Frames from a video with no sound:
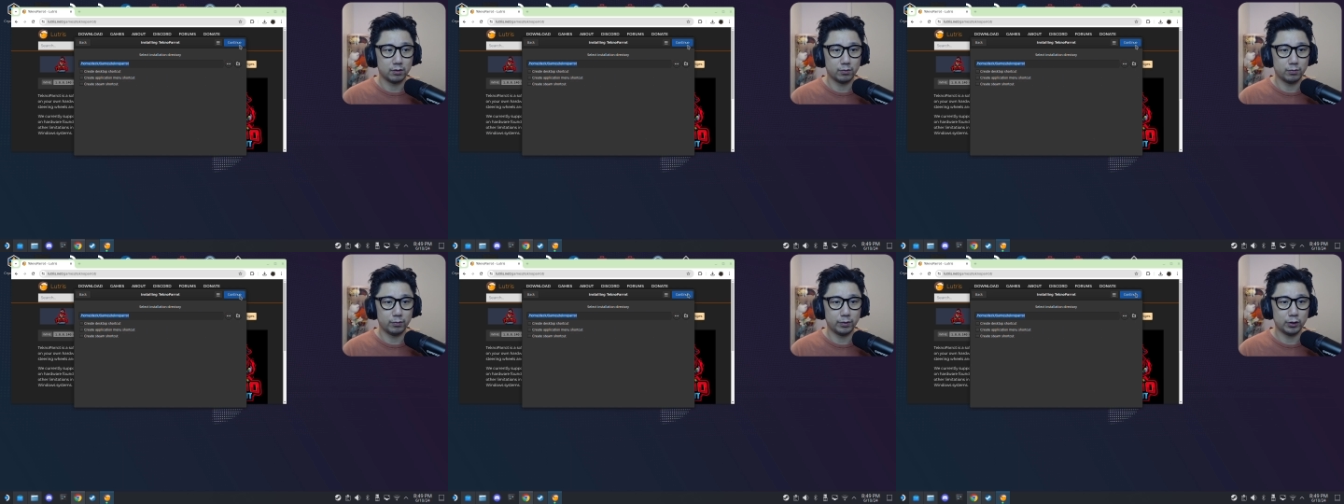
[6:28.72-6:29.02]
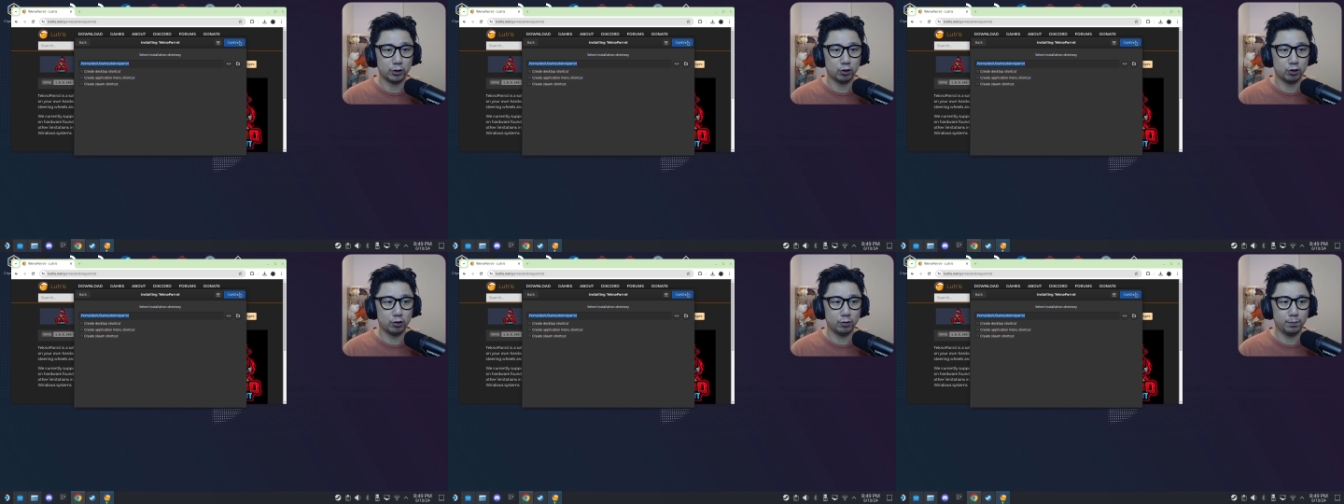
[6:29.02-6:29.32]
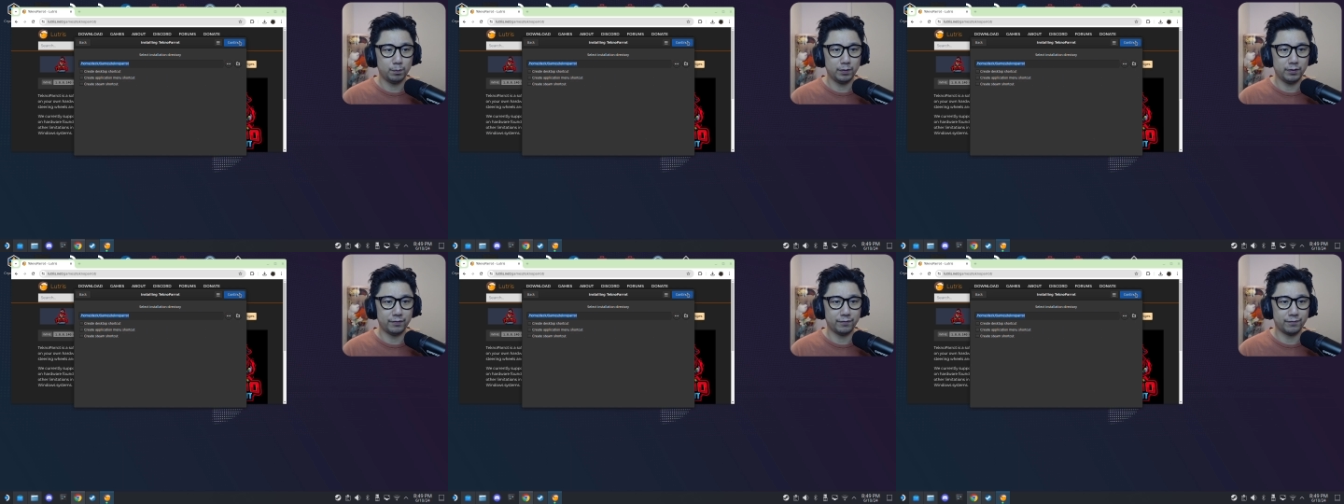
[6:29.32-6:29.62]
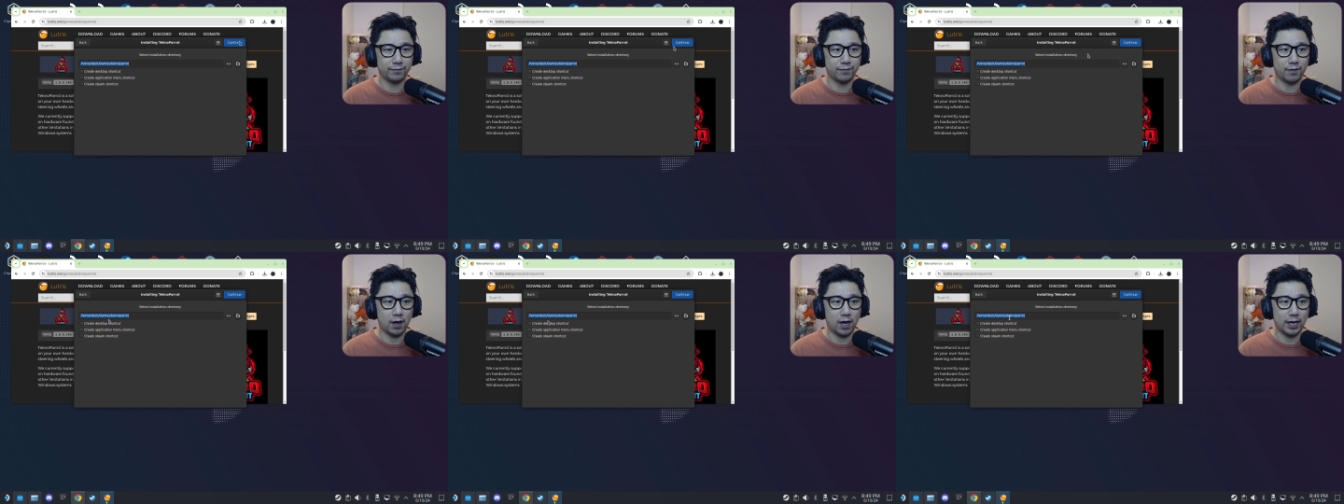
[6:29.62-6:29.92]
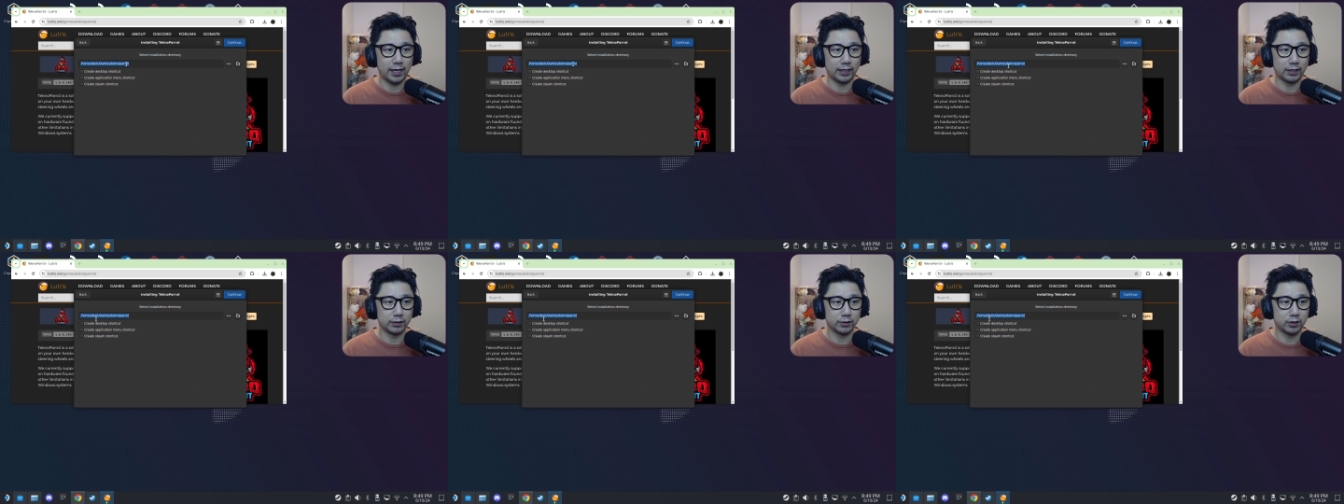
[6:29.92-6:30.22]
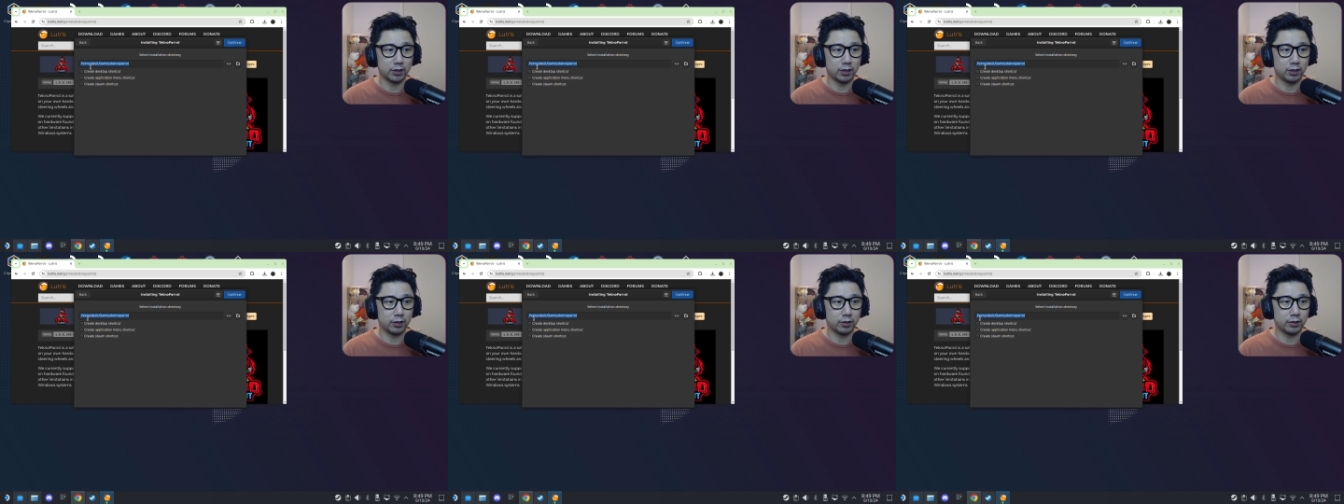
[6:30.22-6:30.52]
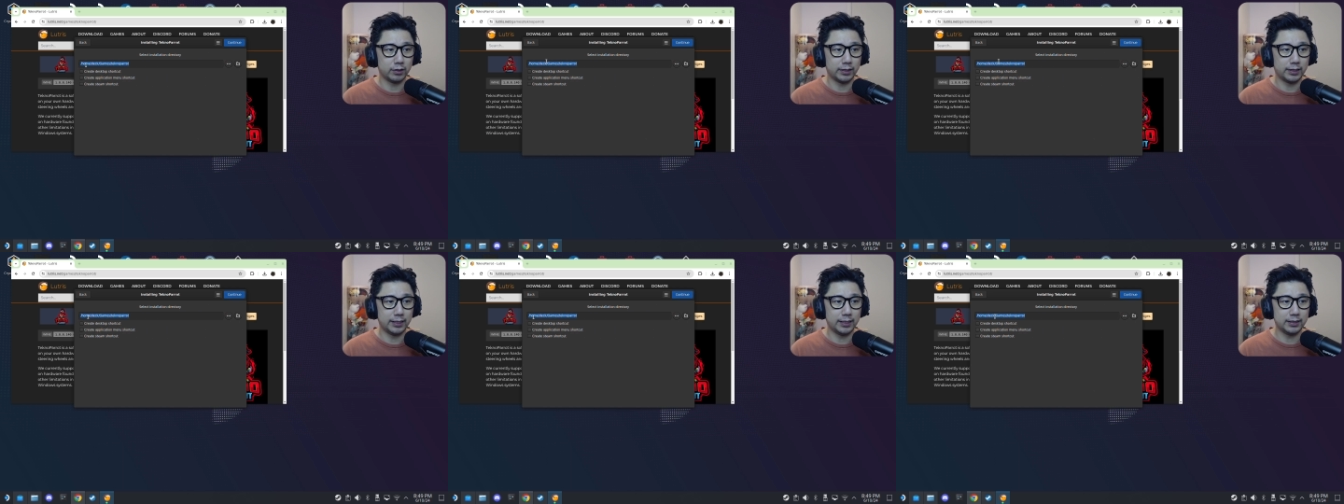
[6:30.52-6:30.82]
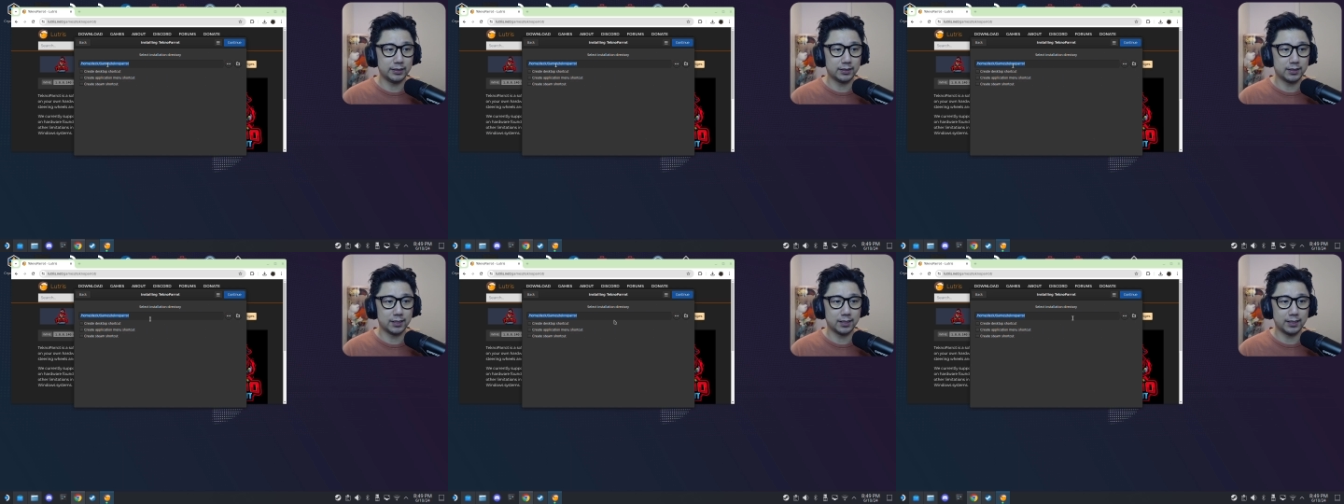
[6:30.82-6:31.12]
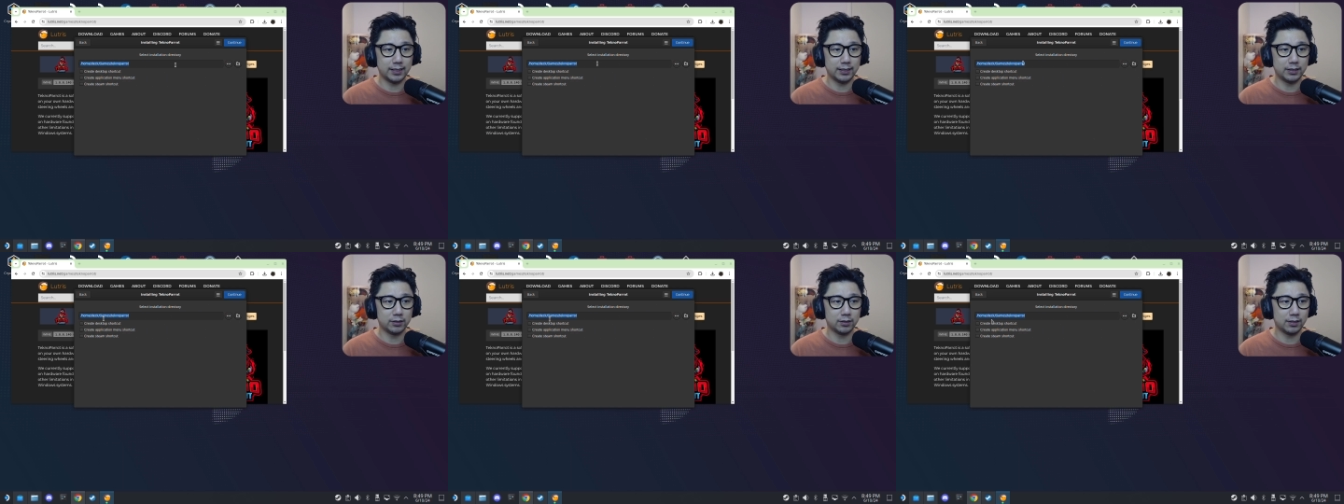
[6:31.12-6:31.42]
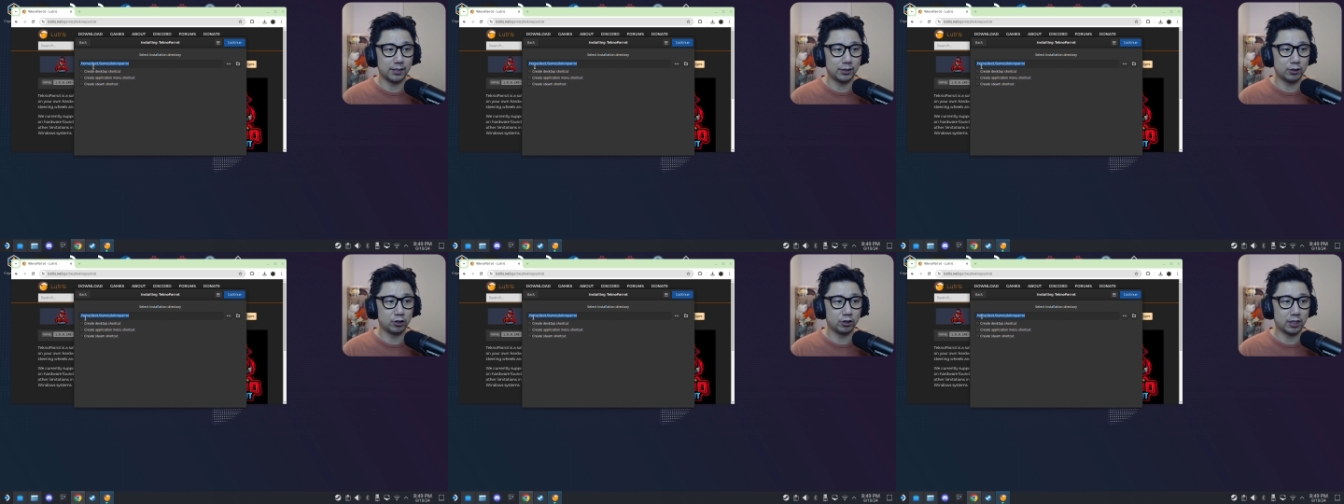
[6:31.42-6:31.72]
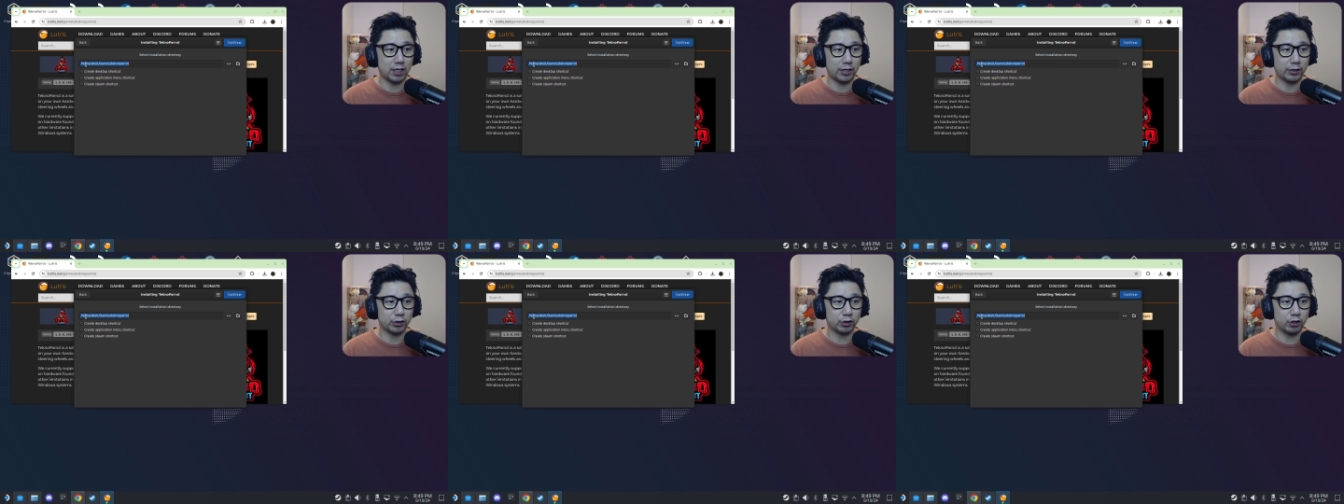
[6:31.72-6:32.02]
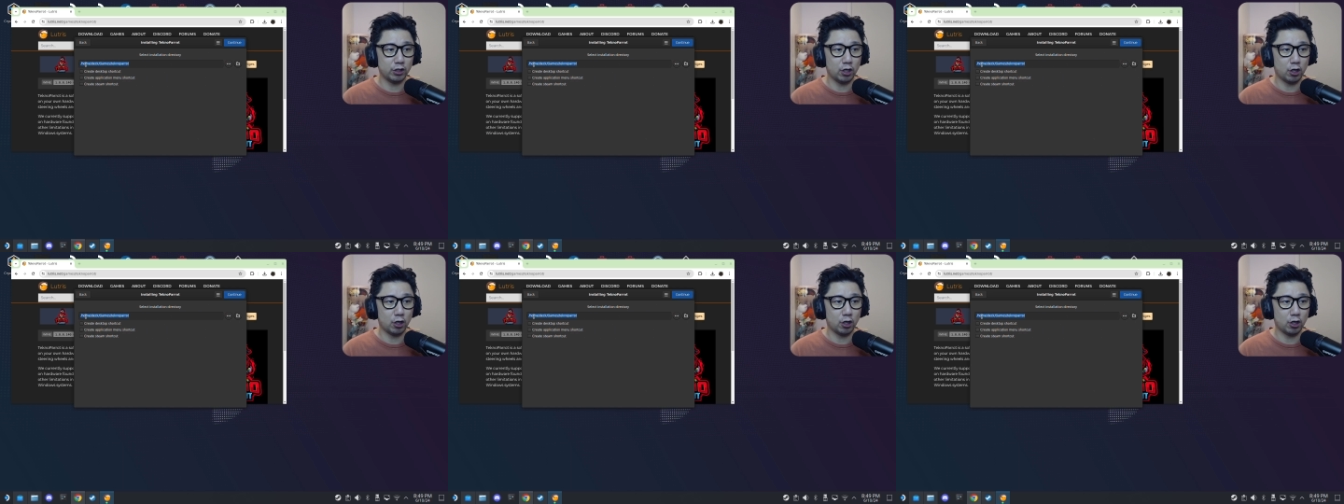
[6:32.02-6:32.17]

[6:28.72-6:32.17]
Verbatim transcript: which should be fine. So here's the installation directory,